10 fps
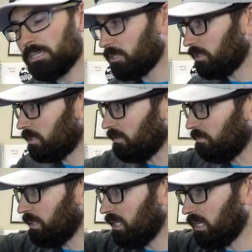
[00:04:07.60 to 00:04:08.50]
inches
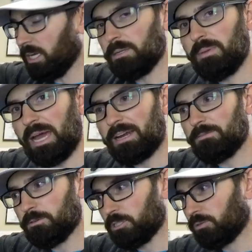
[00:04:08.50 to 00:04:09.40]
of bead on the back
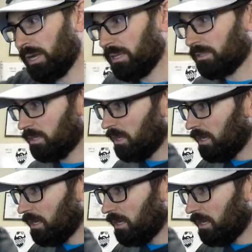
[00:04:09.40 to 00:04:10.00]
for strength.